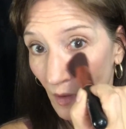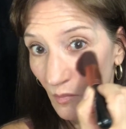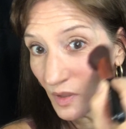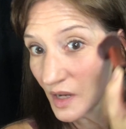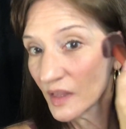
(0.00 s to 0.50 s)

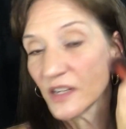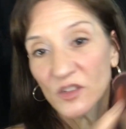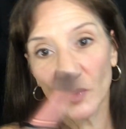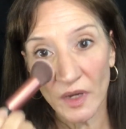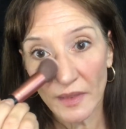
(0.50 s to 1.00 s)
But I like to
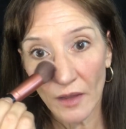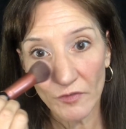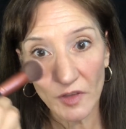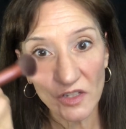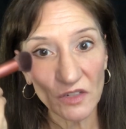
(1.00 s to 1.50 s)
bring that
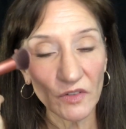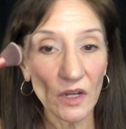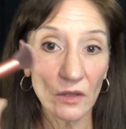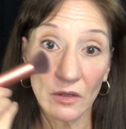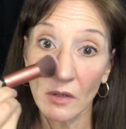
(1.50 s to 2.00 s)
flush of
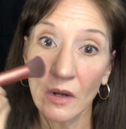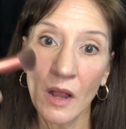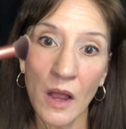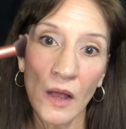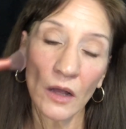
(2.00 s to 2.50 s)
color
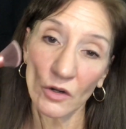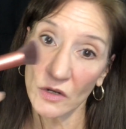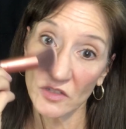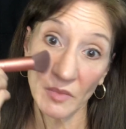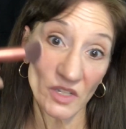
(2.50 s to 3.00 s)

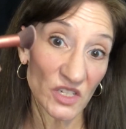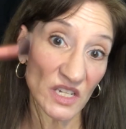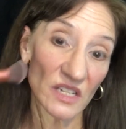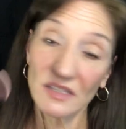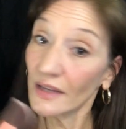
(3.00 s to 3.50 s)
across my
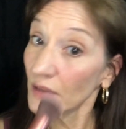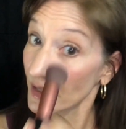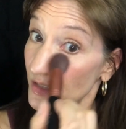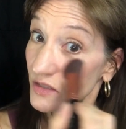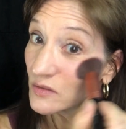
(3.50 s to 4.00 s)
cheeks. I like
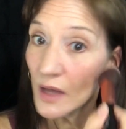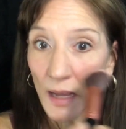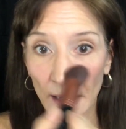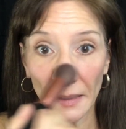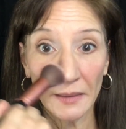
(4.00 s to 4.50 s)
to do that,
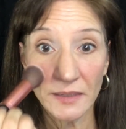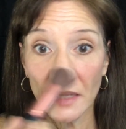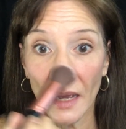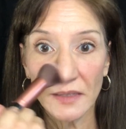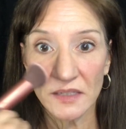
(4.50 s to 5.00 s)
and I like to
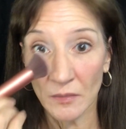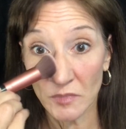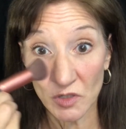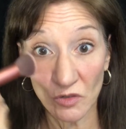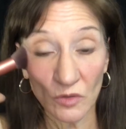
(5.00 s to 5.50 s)
add some
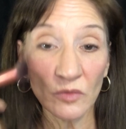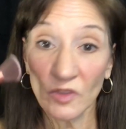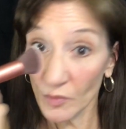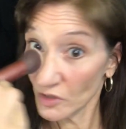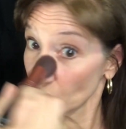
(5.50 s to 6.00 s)
to
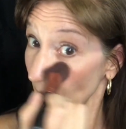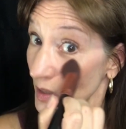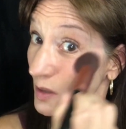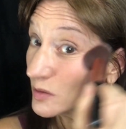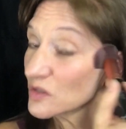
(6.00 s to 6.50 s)
the bridge of my
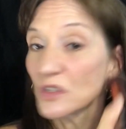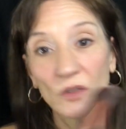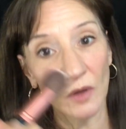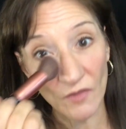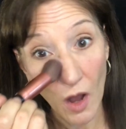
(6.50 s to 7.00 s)
nose
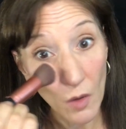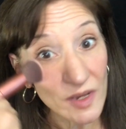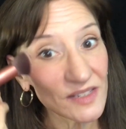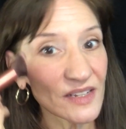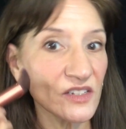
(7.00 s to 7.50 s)
too. I've
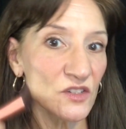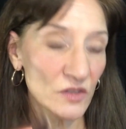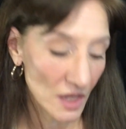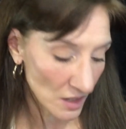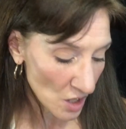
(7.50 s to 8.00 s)
always liked to do
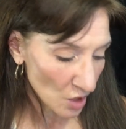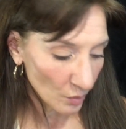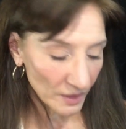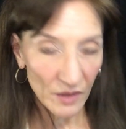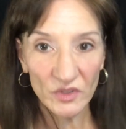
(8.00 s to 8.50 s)
that
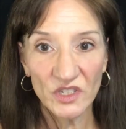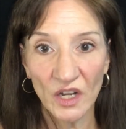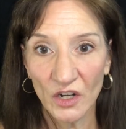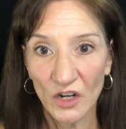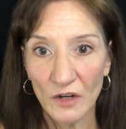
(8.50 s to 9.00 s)
when I was
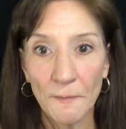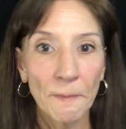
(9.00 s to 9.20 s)
younger,